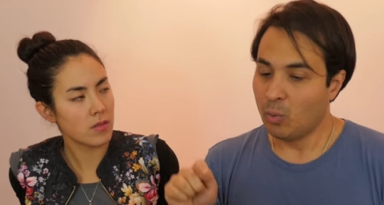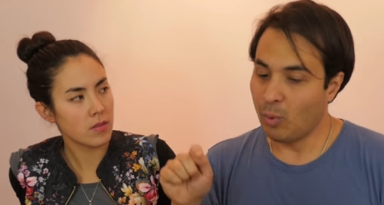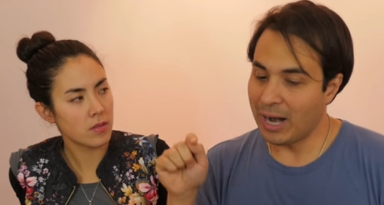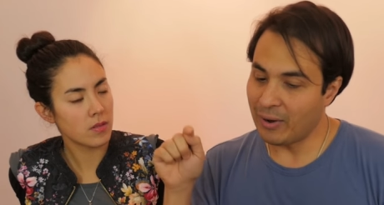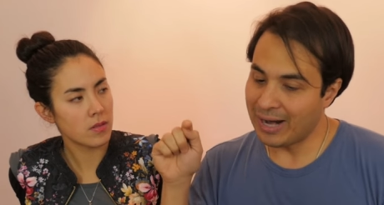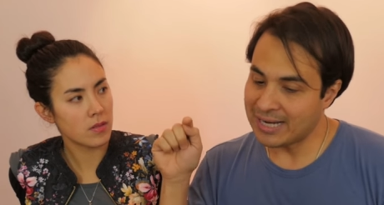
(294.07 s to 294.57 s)

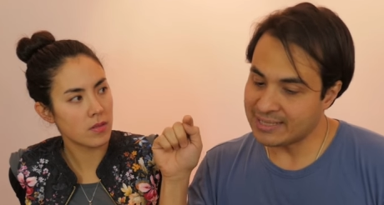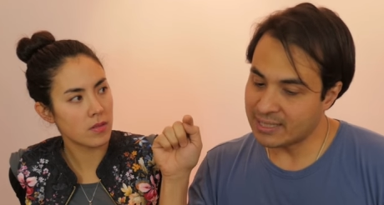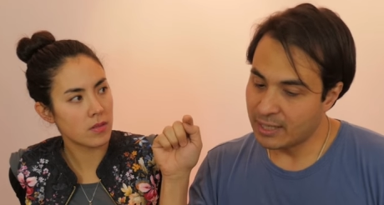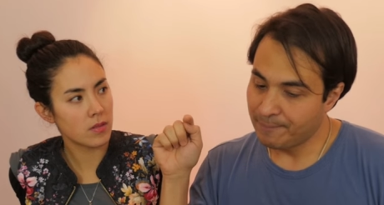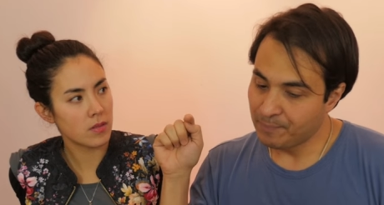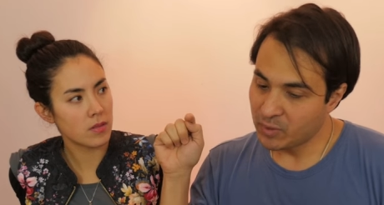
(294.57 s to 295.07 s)

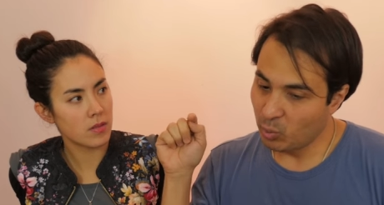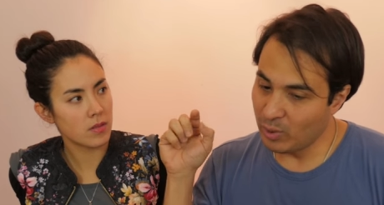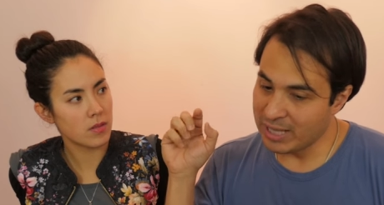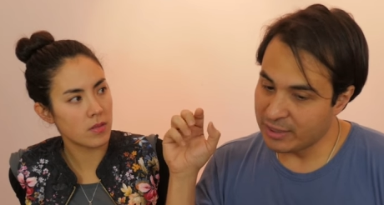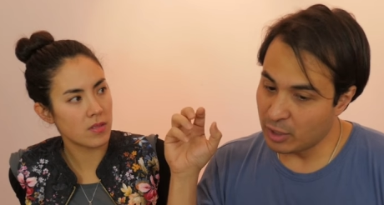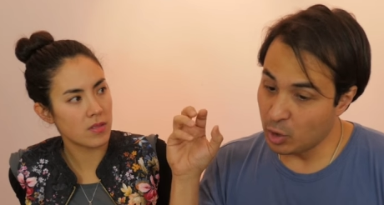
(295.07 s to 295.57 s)
Speaker 1: Whereas
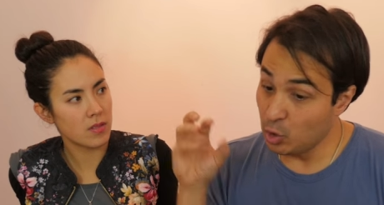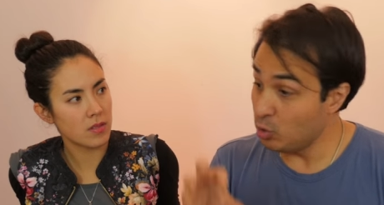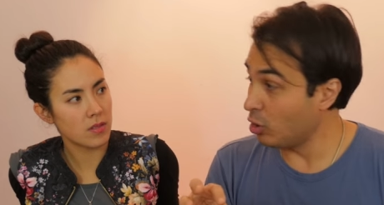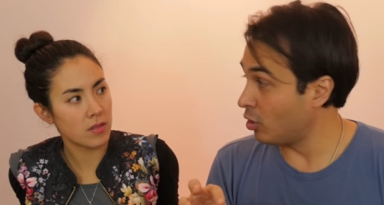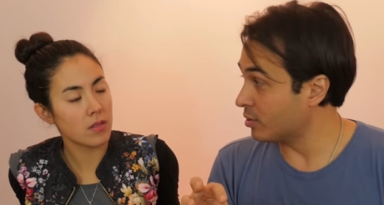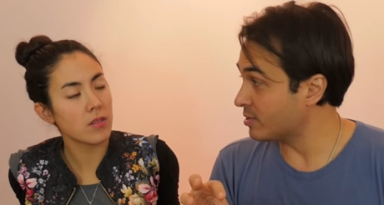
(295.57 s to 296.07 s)
with
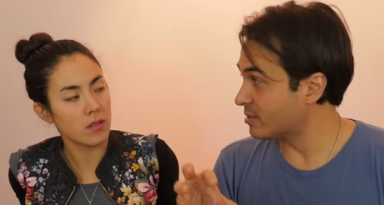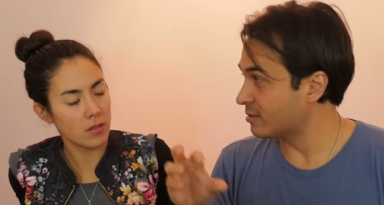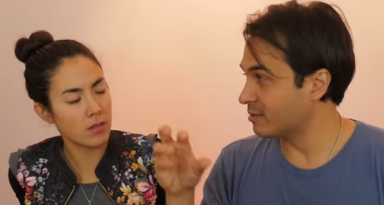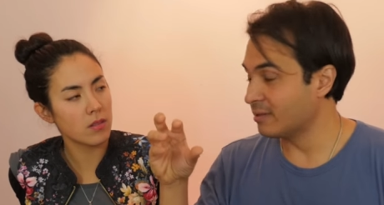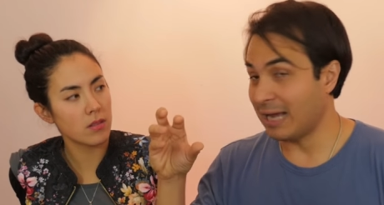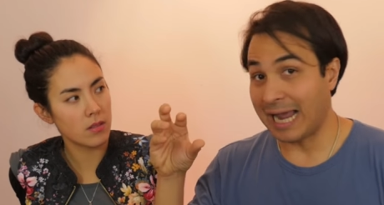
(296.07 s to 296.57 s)
oolongs
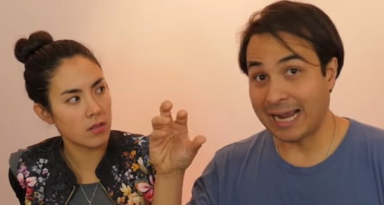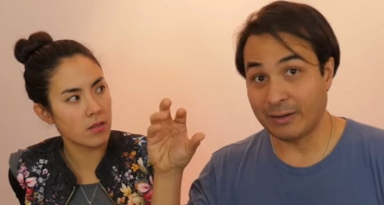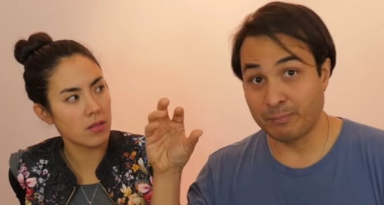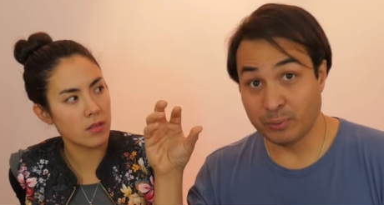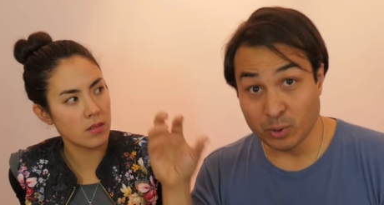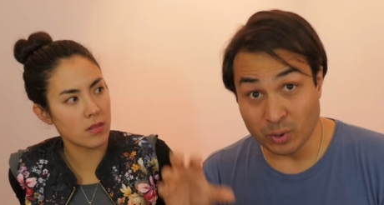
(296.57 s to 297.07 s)

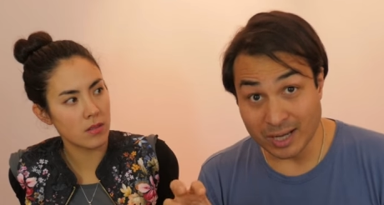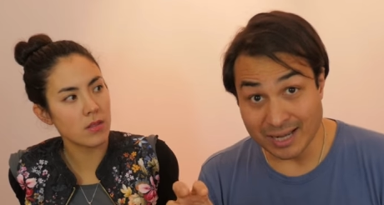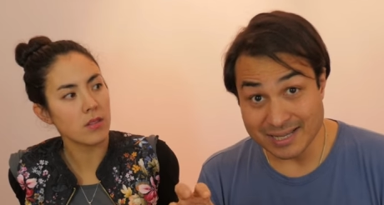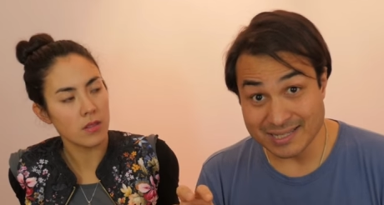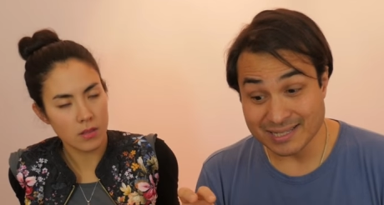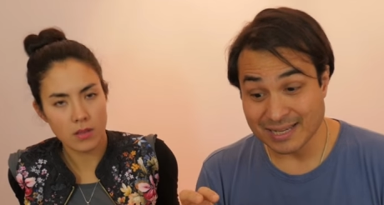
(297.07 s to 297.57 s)
and
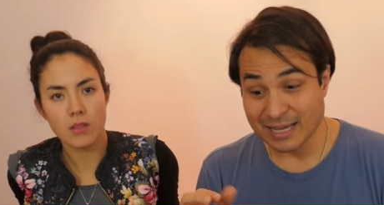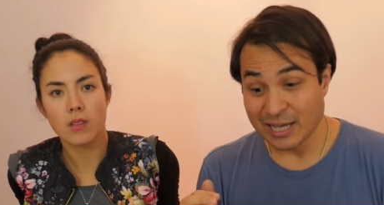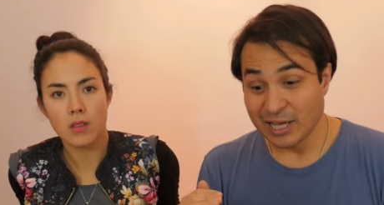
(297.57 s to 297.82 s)
puerhs,